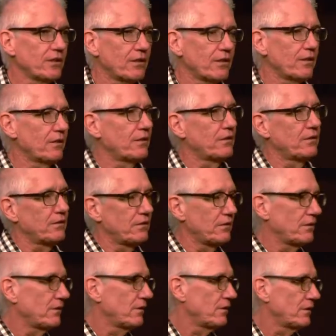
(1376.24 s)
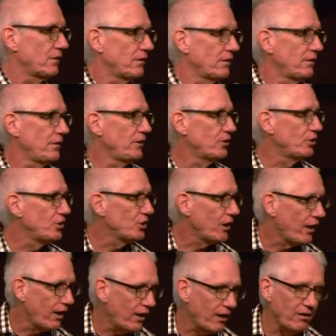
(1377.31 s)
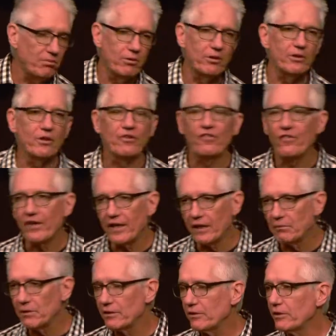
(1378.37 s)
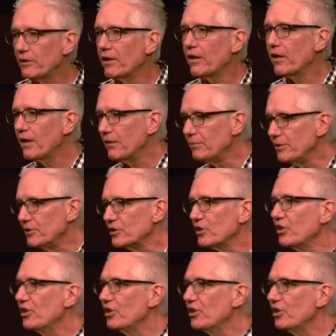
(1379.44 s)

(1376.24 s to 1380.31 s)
are your job or your family or your hobbies,